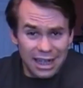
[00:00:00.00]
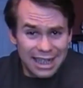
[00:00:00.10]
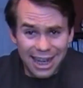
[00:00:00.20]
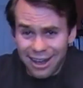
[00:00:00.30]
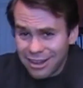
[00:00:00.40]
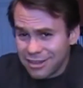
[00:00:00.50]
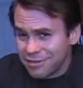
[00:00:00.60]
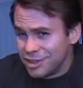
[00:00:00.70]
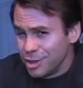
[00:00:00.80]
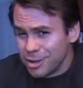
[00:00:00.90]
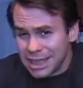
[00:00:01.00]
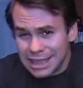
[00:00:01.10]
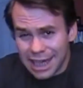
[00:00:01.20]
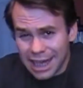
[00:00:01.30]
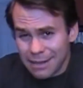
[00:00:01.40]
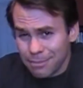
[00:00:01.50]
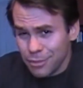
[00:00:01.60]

a Call of Duty-type